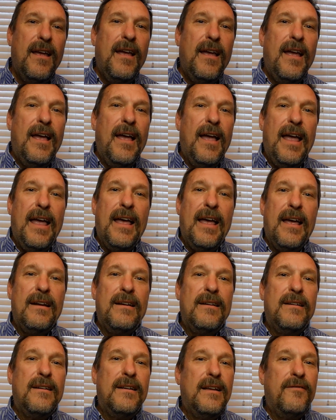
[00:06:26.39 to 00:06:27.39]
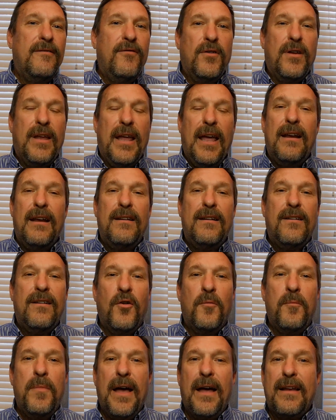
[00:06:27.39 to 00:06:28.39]
And if you can, go
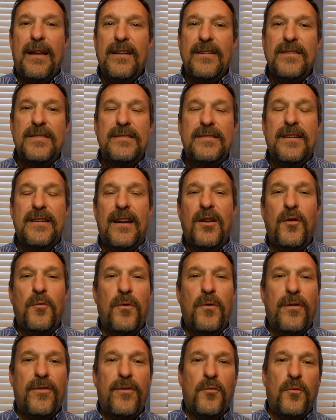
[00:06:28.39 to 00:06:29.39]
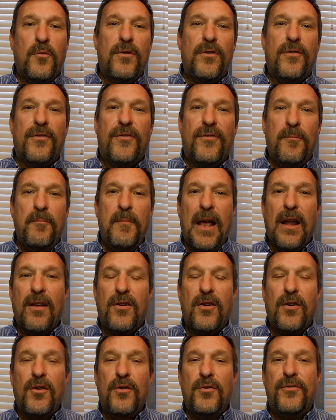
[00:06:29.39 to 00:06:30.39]
back and study what the words
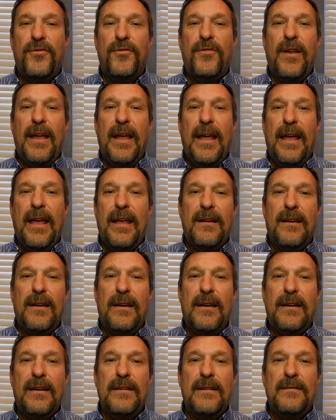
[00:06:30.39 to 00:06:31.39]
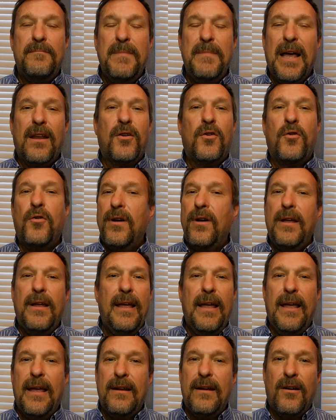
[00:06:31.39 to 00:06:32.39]
malakos and malakoi
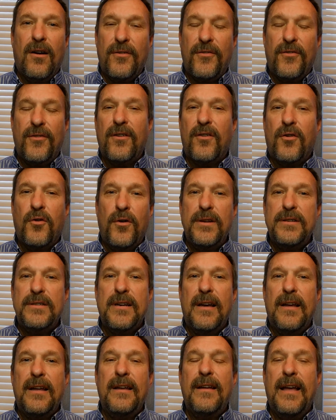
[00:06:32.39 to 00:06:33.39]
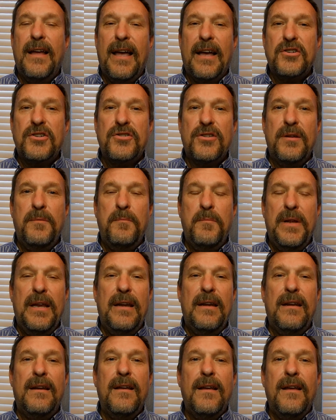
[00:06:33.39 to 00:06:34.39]
and arsenokoitai actually
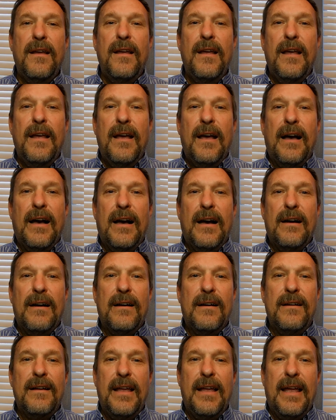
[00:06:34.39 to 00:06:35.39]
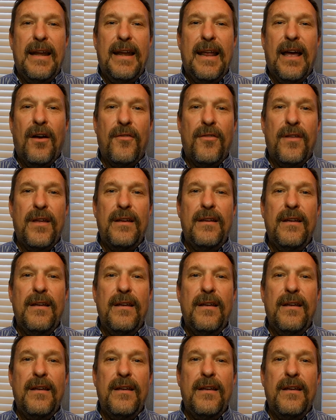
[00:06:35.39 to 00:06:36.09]
mean, and how they